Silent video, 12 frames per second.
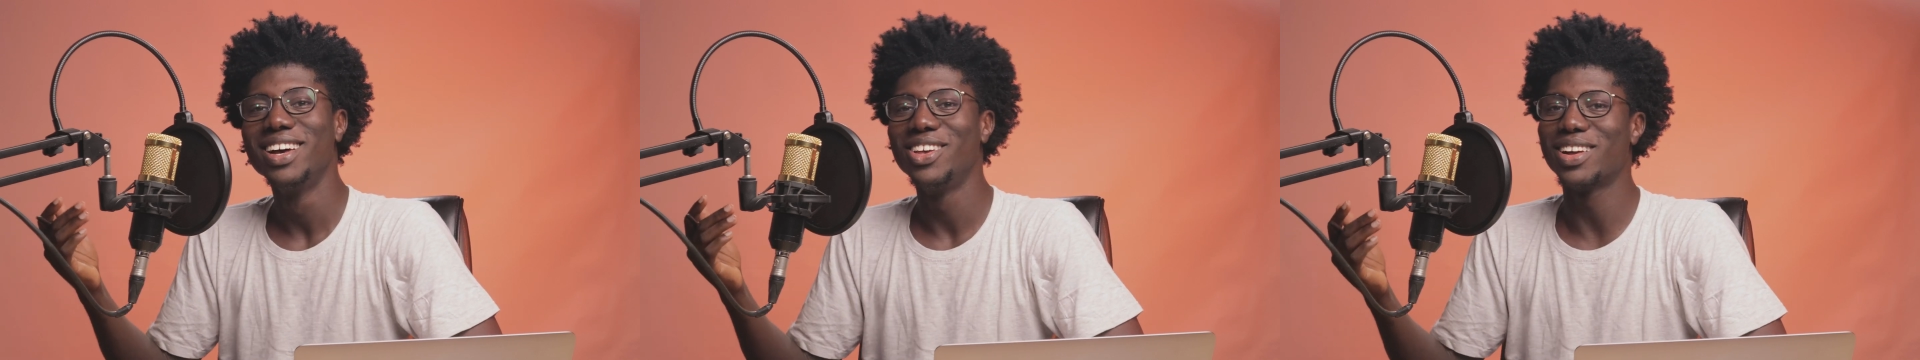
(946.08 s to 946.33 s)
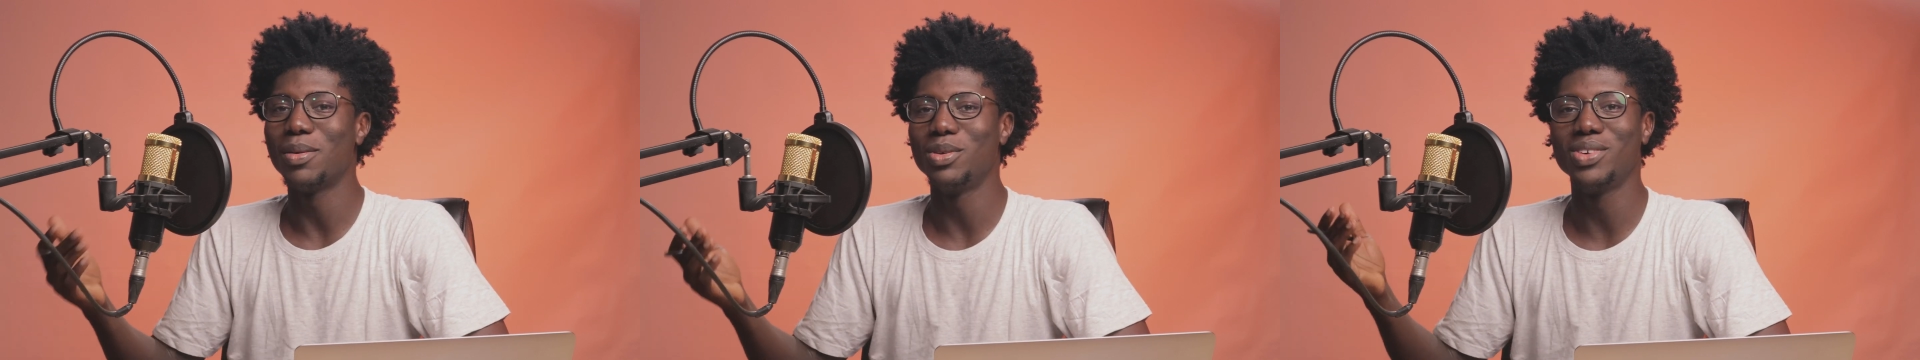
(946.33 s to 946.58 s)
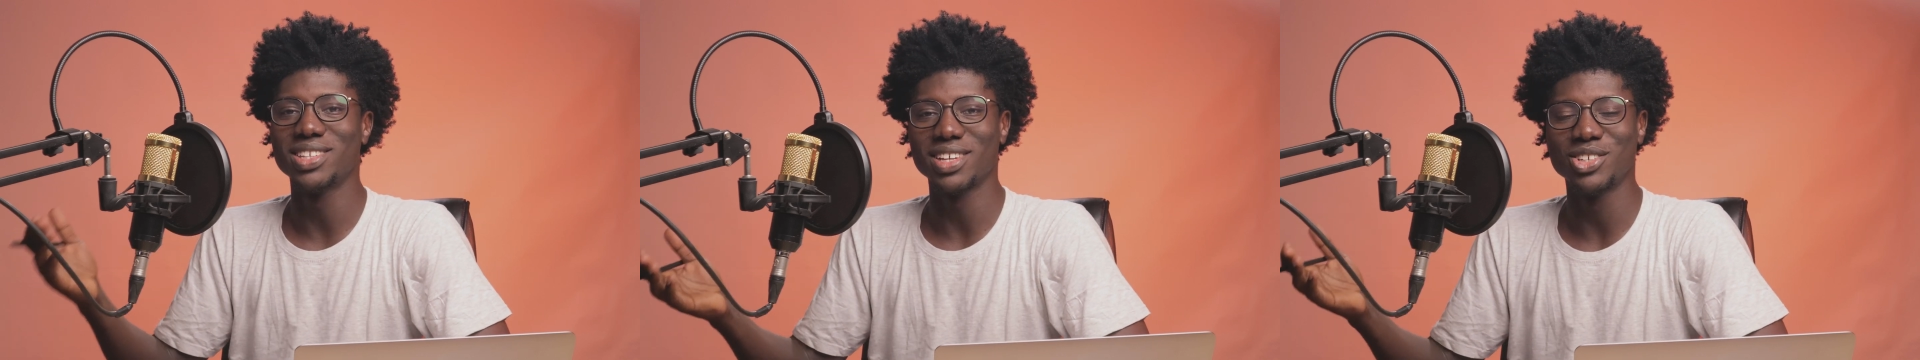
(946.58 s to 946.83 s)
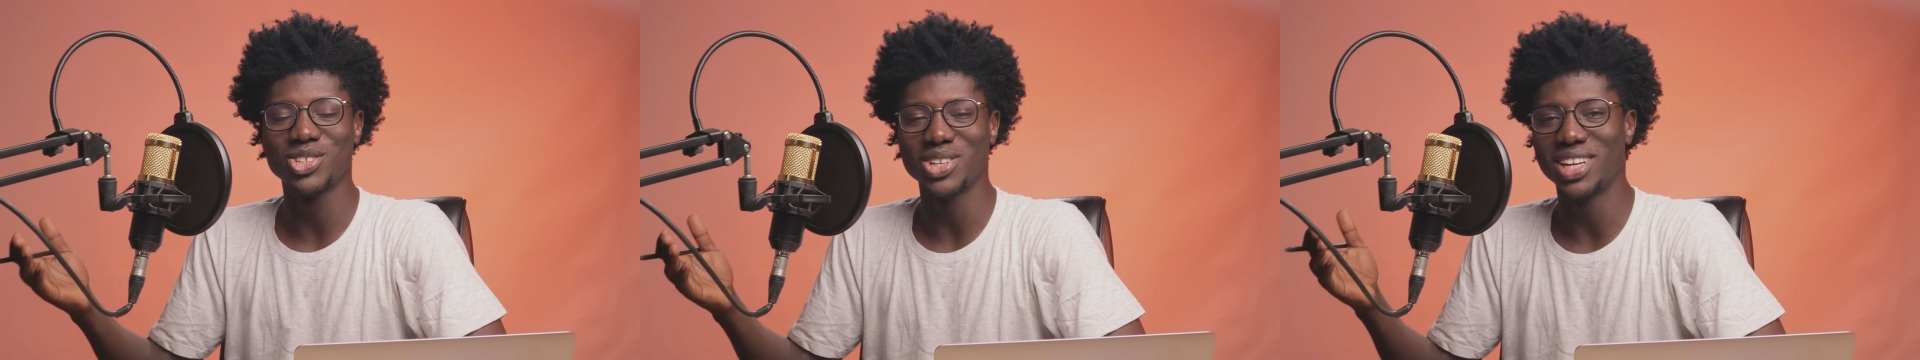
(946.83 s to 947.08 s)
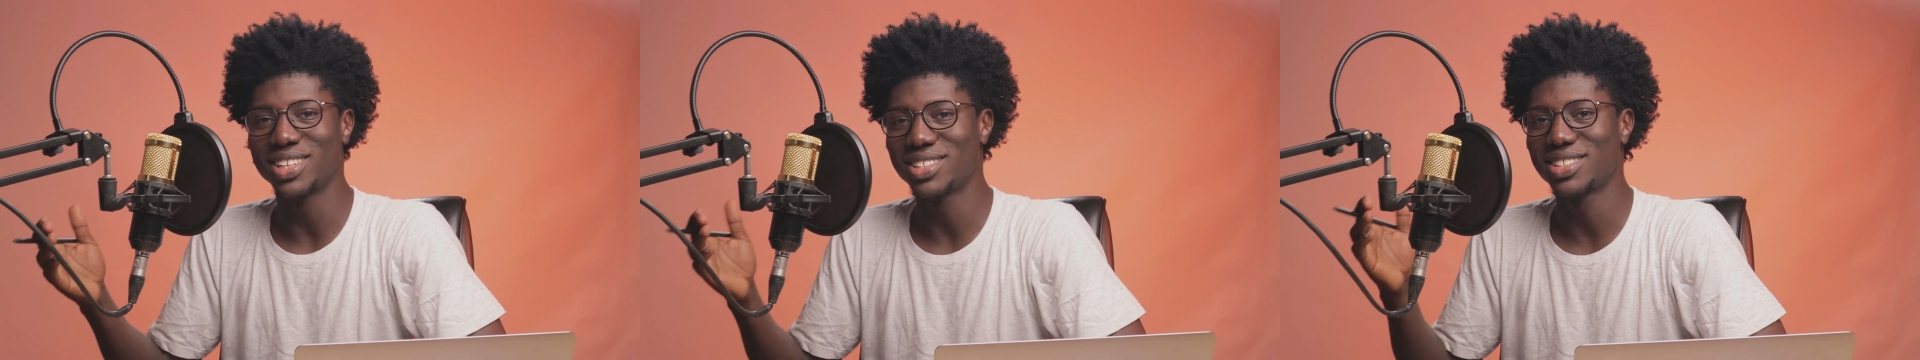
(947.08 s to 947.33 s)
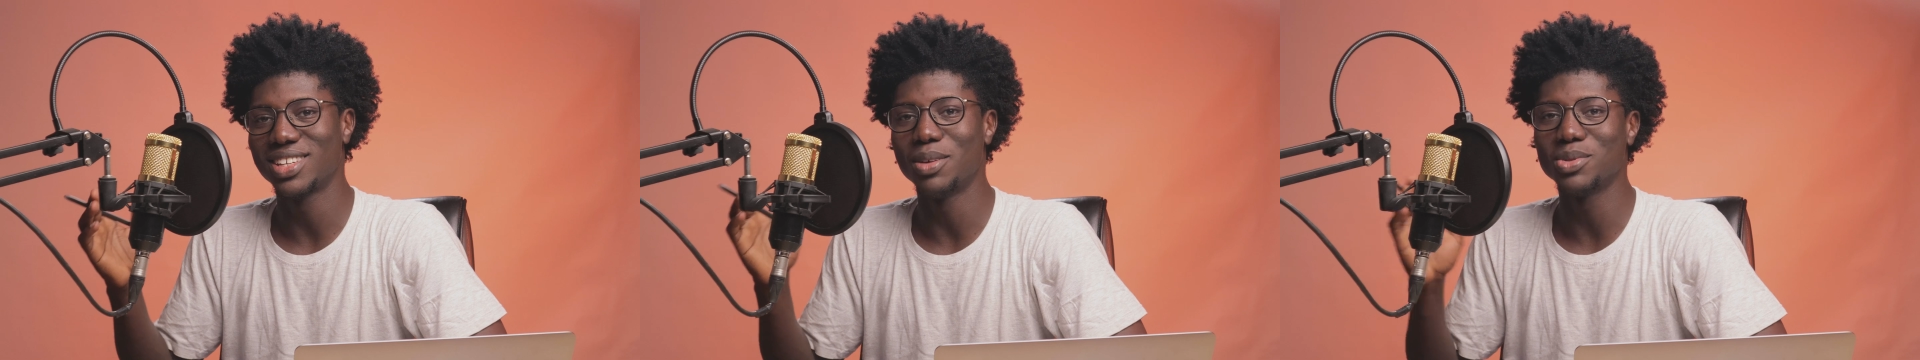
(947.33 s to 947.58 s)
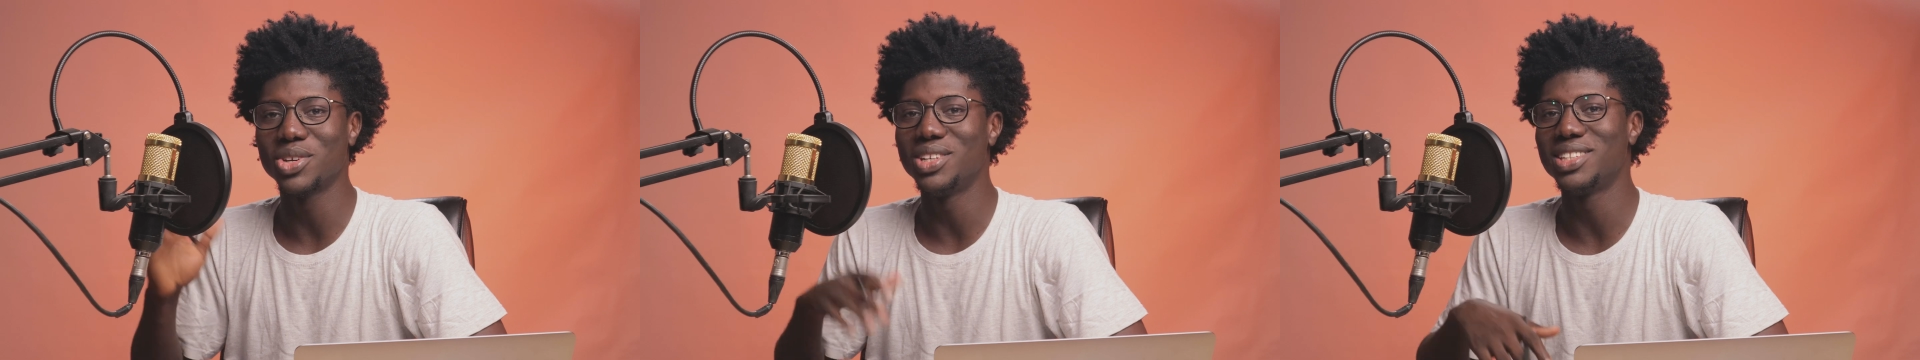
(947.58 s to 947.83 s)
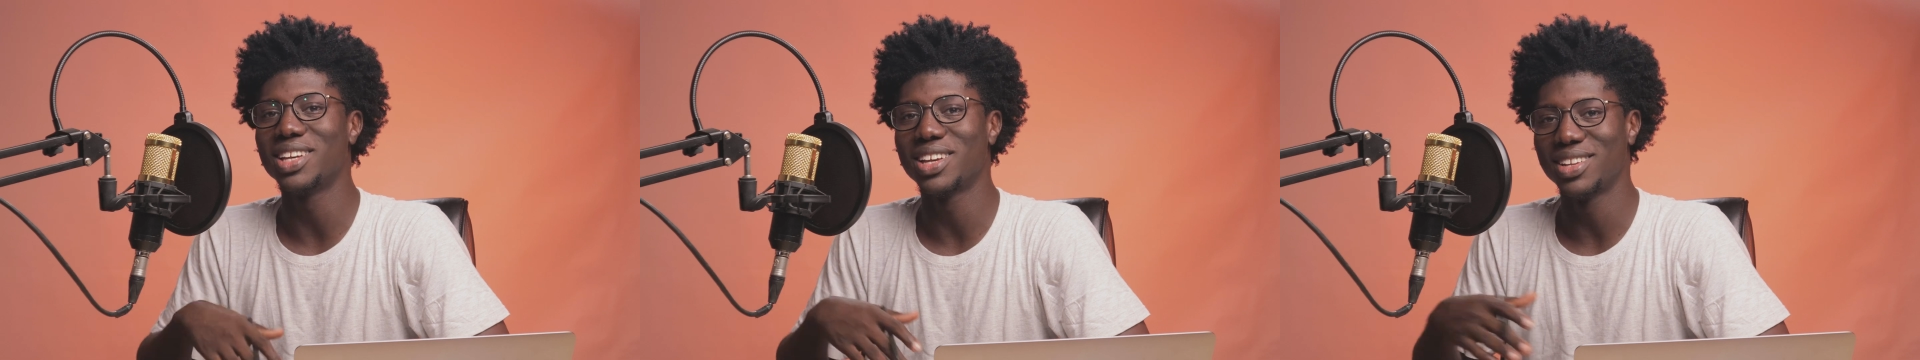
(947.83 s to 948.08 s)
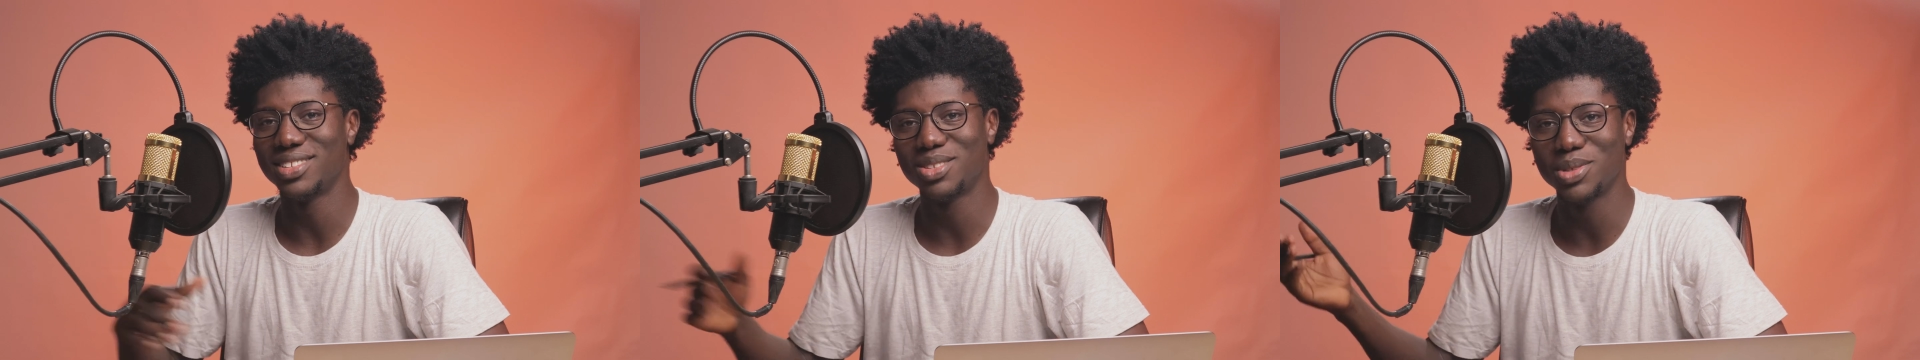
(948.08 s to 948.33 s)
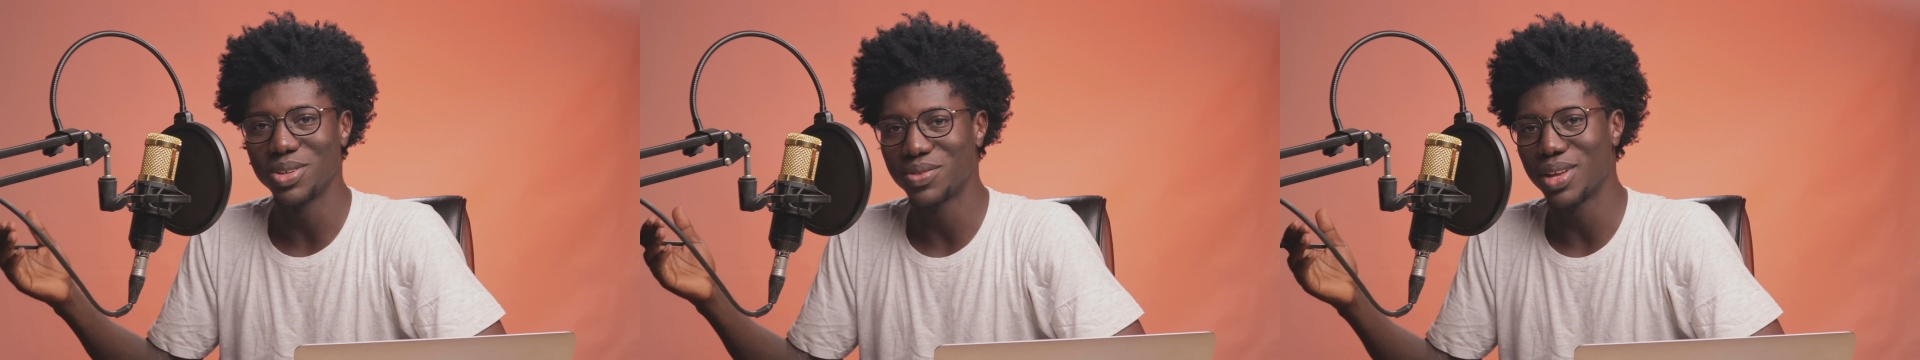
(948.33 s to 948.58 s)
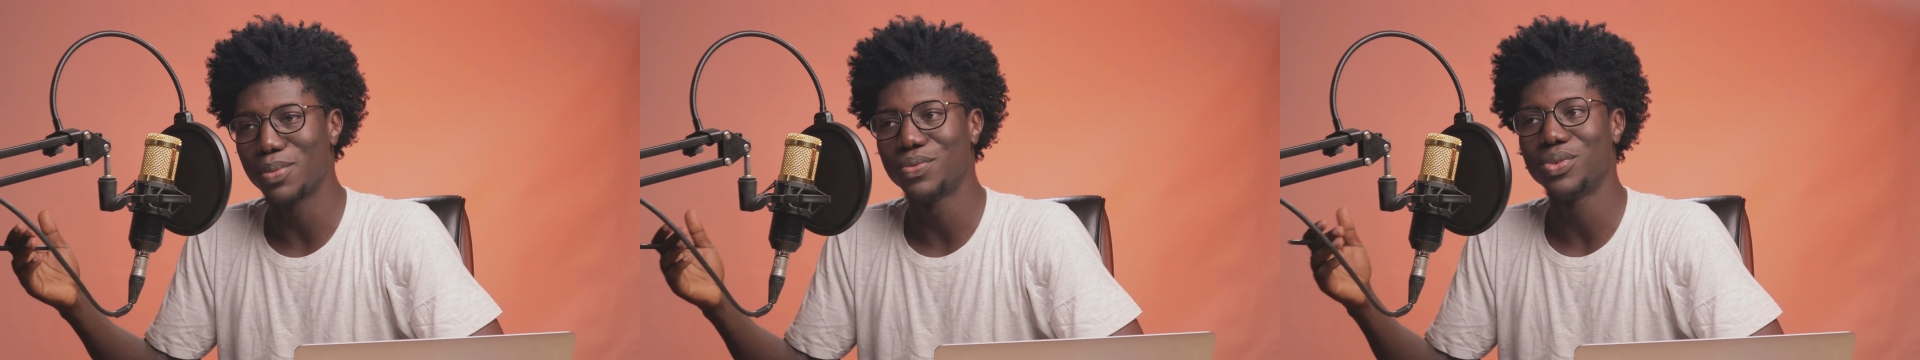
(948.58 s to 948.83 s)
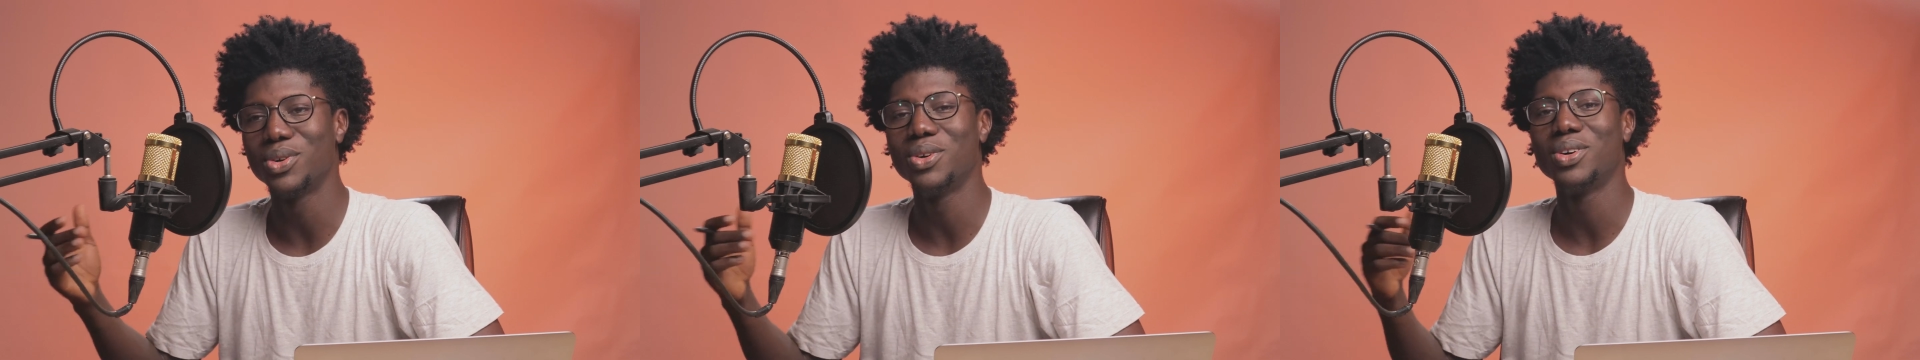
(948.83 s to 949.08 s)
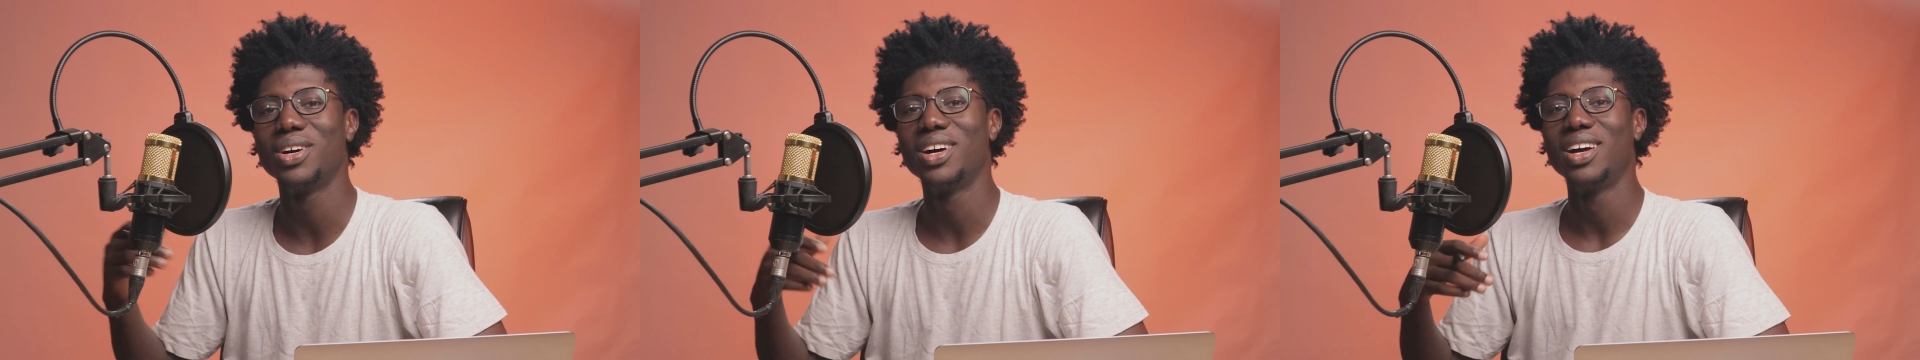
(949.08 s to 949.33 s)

you can be rest assured that I'm going to take a little bit of time for